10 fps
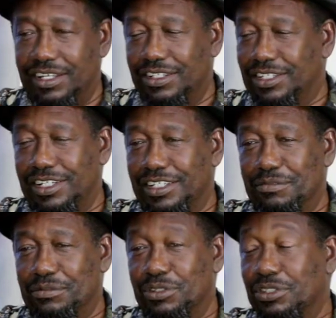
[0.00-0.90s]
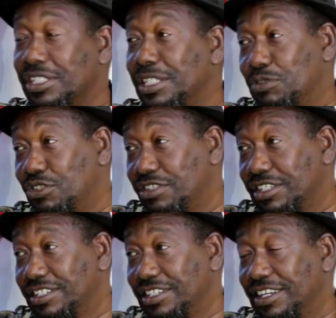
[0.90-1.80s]
I tell them, don't sleep
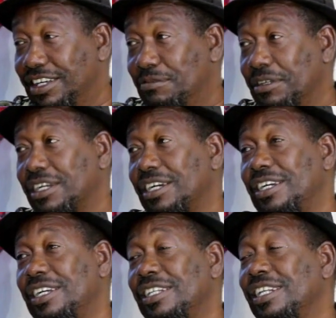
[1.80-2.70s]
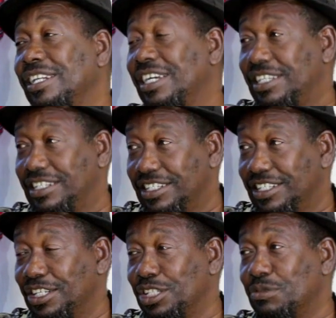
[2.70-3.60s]
straight. Because in the night
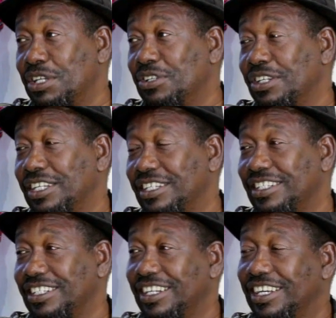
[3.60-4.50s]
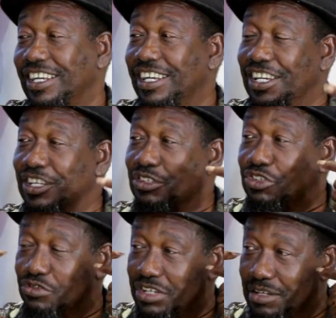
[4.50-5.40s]
is when you get
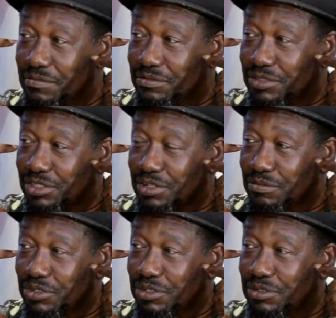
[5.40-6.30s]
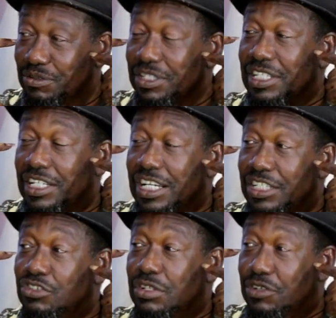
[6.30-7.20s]
your dreams come to you. Is the
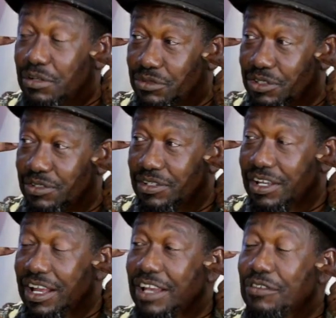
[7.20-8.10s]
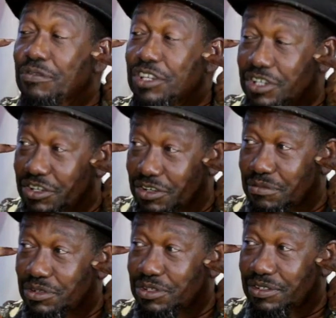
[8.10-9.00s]
night dream come to you and vision
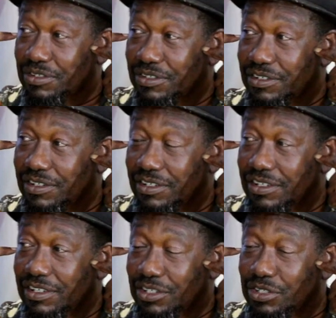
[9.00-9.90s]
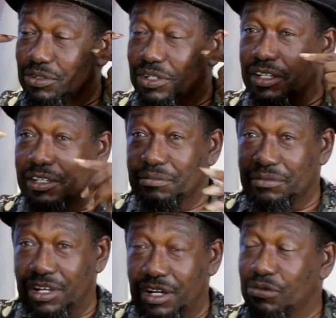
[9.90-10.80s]
come to you. So
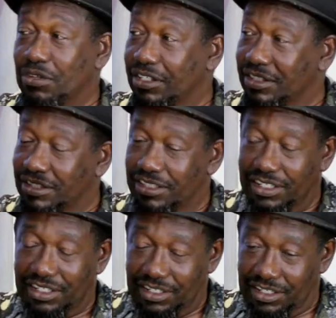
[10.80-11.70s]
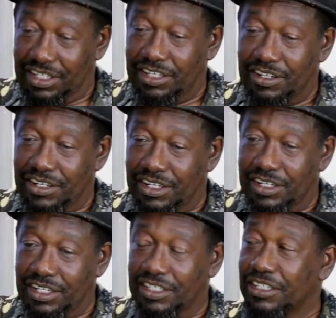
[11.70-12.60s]
always lie down
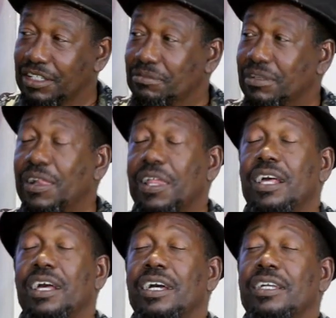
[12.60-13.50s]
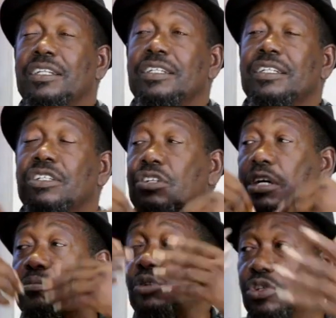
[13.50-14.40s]
at night time and
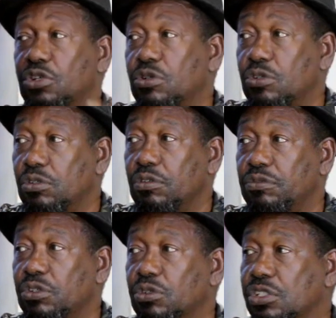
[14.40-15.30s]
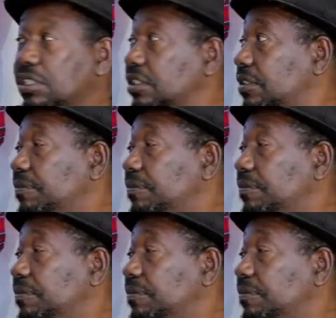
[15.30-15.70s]
try put your future